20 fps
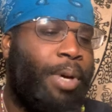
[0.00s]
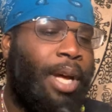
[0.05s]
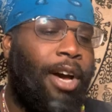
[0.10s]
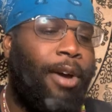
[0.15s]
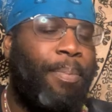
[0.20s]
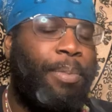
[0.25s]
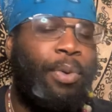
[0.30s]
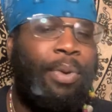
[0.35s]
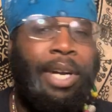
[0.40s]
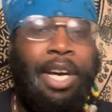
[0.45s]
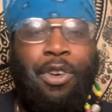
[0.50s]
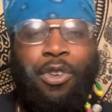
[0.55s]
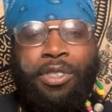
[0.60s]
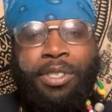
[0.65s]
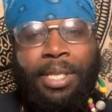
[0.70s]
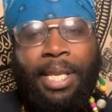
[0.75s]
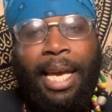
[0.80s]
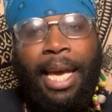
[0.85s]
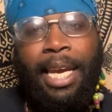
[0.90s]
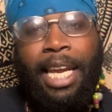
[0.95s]
help you to
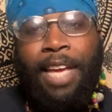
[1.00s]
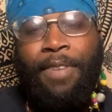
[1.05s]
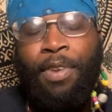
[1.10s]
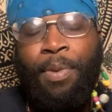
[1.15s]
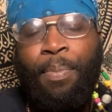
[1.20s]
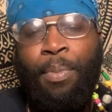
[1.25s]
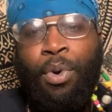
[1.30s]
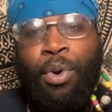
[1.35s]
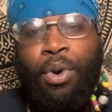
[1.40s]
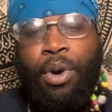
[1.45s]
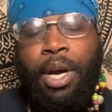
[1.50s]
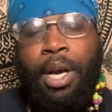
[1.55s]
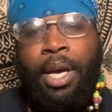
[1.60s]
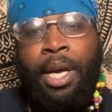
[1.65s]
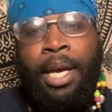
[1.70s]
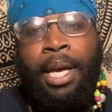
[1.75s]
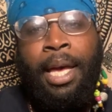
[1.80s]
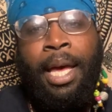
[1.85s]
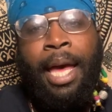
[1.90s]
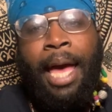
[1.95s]
understand even more.
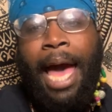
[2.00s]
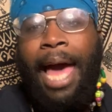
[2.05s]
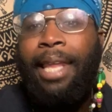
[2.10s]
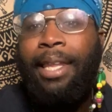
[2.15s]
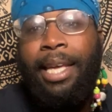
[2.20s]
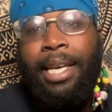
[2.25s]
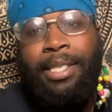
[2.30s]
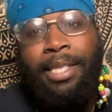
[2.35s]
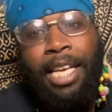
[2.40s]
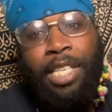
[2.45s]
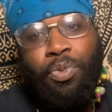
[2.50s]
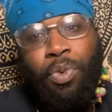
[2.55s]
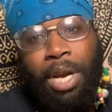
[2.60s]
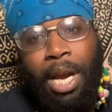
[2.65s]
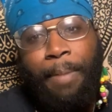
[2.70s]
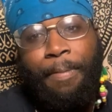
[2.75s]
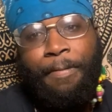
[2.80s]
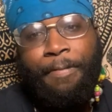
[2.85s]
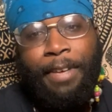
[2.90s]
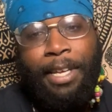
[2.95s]
At least that's what
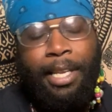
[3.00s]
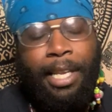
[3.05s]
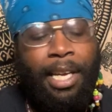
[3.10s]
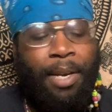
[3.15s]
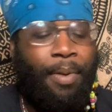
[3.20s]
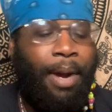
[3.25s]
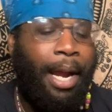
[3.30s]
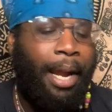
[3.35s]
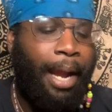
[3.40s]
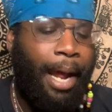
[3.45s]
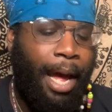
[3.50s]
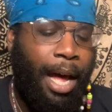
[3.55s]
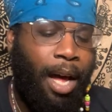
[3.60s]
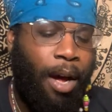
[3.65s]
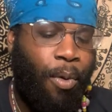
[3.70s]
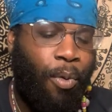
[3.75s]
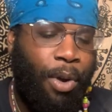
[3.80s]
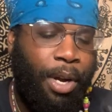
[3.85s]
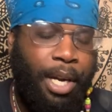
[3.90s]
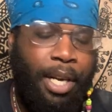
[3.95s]
I'm feeling right now.
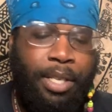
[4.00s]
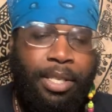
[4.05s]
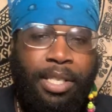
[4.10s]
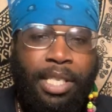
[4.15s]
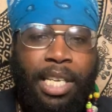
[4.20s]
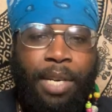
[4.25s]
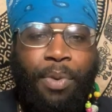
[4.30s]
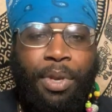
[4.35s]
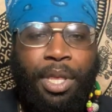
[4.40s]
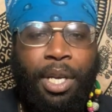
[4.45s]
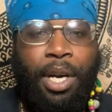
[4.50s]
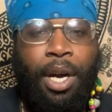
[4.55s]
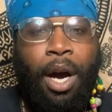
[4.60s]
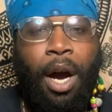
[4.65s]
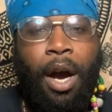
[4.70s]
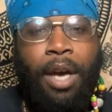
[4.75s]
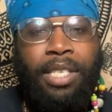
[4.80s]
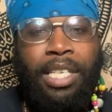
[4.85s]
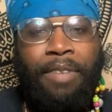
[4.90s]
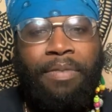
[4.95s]
We're going to see what the
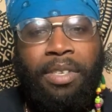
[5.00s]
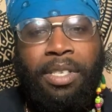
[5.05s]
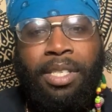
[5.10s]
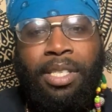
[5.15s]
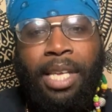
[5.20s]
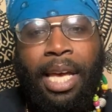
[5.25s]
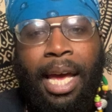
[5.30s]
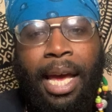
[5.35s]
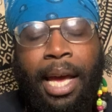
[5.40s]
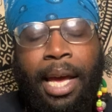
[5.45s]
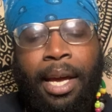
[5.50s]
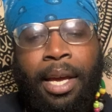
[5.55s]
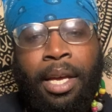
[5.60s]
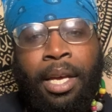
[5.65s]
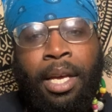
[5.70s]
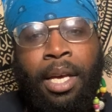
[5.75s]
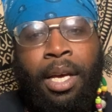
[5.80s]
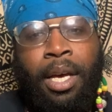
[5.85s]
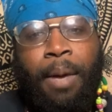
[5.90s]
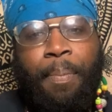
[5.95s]
cards have to say.
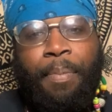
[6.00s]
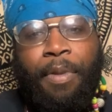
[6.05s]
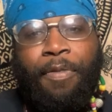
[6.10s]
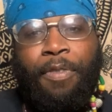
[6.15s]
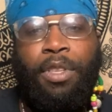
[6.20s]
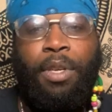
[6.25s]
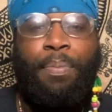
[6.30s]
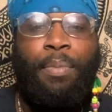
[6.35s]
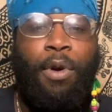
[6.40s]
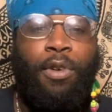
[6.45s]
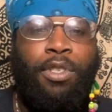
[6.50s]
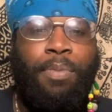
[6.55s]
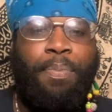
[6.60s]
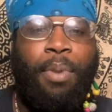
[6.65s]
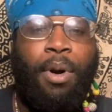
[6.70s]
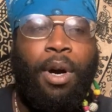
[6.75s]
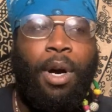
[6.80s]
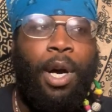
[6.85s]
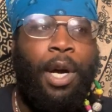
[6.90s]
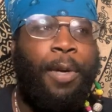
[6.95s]
But for the most
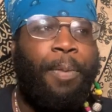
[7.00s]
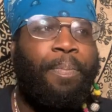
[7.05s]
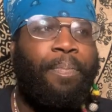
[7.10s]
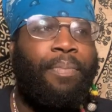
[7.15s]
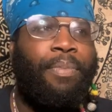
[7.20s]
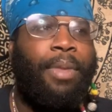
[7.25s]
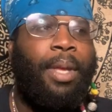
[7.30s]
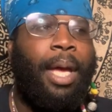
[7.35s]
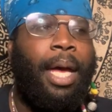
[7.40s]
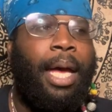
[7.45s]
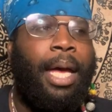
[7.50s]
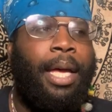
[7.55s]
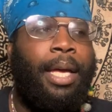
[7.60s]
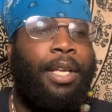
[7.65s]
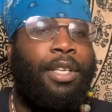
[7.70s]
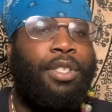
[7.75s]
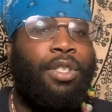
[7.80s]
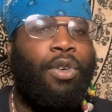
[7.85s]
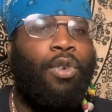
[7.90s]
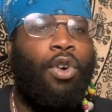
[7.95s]
part,
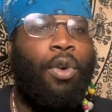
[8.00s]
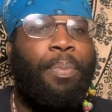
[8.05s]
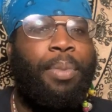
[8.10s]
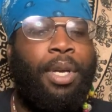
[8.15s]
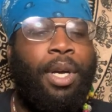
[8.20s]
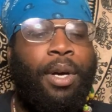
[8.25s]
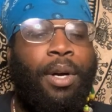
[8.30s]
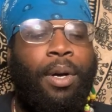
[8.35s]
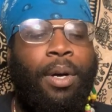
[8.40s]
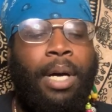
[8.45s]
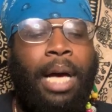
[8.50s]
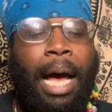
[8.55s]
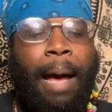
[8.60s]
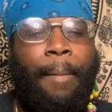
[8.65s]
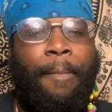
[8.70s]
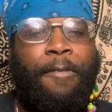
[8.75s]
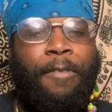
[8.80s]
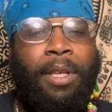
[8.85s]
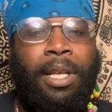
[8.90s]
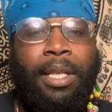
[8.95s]
Scorpio,
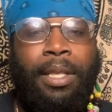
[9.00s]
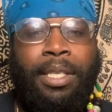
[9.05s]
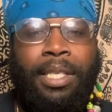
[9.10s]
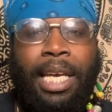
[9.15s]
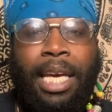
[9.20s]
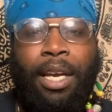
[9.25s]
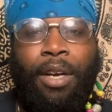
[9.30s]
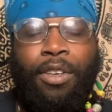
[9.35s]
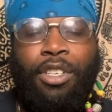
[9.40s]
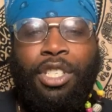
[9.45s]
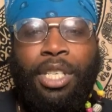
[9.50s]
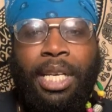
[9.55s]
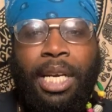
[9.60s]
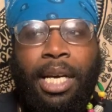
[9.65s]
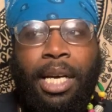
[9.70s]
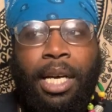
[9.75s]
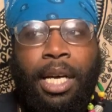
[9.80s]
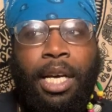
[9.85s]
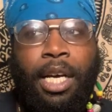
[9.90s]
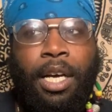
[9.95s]
I'm feeling this energy
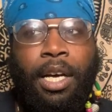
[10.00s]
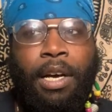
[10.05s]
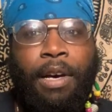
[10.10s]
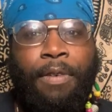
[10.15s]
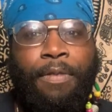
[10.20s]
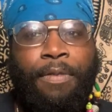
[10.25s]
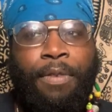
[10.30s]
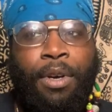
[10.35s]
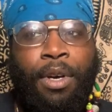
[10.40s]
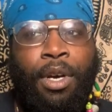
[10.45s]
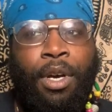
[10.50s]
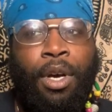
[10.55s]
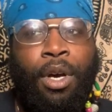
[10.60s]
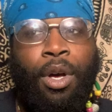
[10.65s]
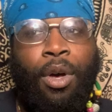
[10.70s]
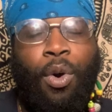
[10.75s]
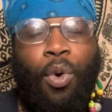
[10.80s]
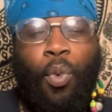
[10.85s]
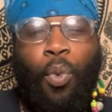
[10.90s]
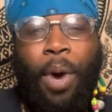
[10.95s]
of
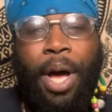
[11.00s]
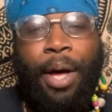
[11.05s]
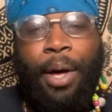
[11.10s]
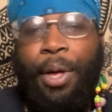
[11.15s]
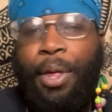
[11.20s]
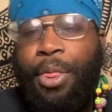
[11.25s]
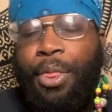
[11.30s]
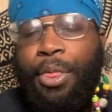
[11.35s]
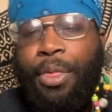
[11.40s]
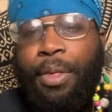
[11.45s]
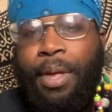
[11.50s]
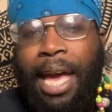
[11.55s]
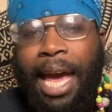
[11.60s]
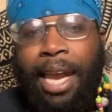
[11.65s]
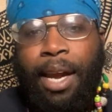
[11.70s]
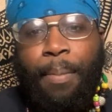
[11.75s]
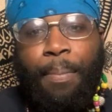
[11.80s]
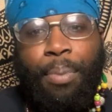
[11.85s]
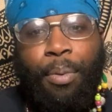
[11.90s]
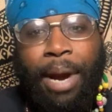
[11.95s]
wealth
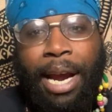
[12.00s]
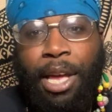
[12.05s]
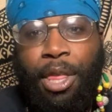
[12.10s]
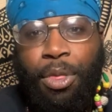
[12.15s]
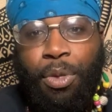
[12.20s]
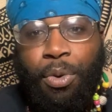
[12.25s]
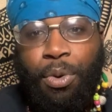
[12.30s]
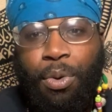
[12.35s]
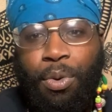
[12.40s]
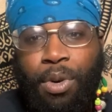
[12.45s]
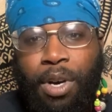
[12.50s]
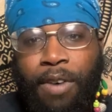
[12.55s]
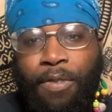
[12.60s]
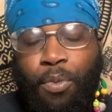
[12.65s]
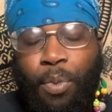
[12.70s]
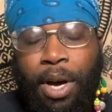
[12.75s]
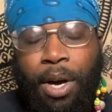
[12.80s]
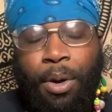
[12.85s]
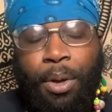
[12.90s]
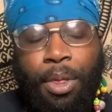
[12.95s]
and a breakthrough of
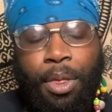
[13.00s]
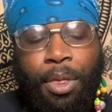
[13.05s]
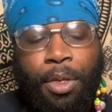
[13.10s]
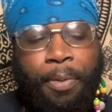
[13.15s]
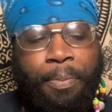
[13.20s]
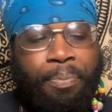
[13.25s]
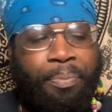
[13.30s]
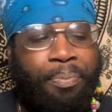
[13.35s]
wealth.